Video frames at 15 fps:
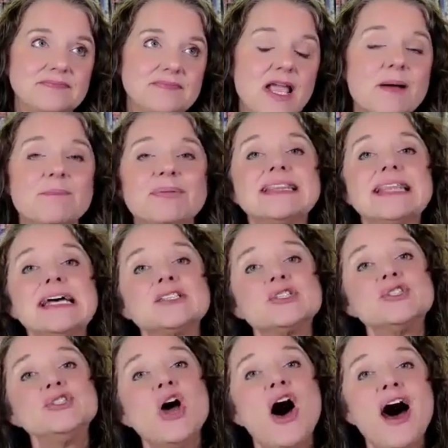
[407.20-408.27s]
But that's
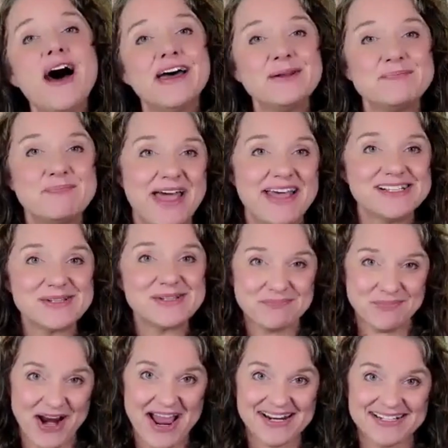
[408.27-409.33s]
not a best
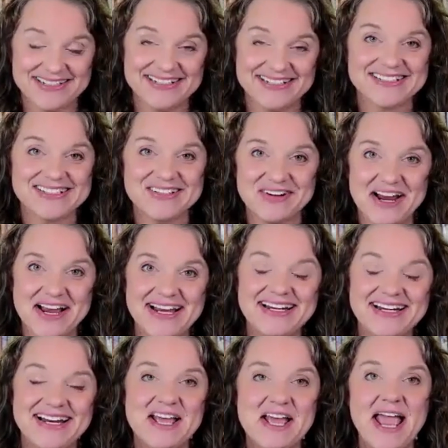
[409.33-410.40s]
practice,
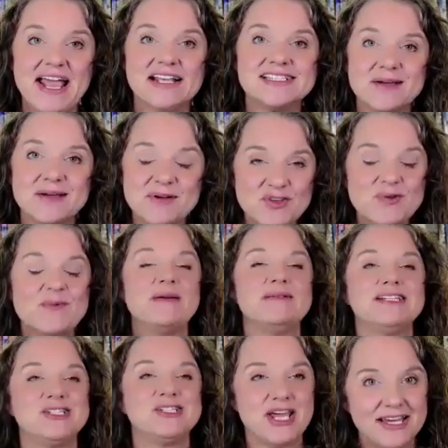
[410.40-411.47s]
right? And some of you may
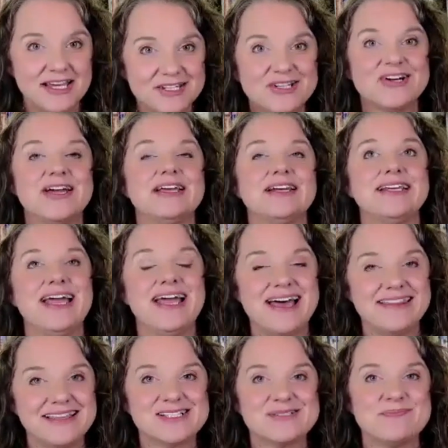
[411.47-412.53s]
be shaking your head. Yeah,
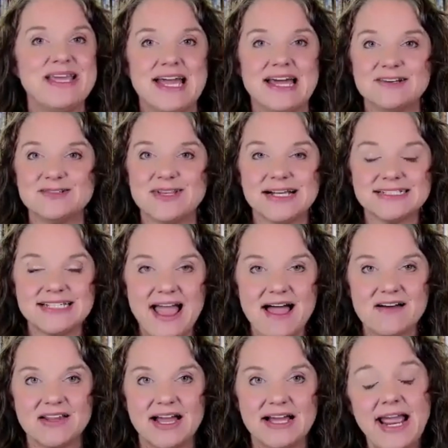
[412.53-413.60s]
that's me. I don't like to
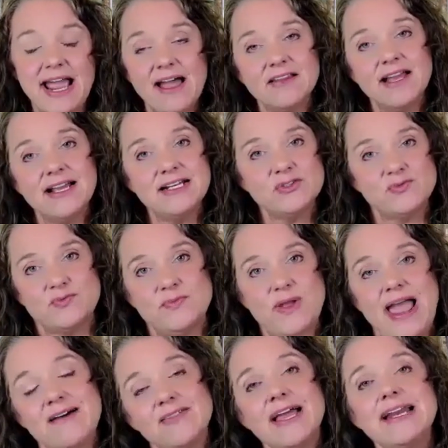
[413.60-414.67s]
outline.
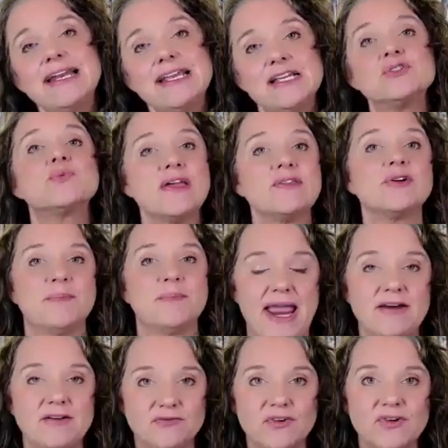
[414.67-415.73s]
Outlining is rather
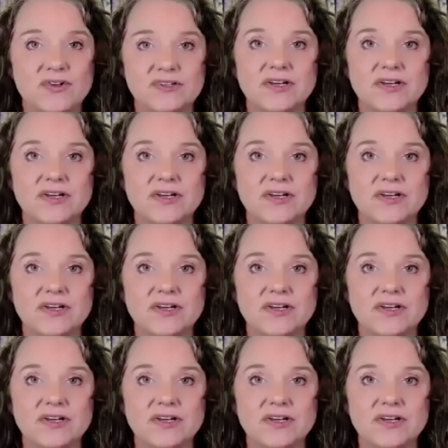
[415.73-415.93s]
painful.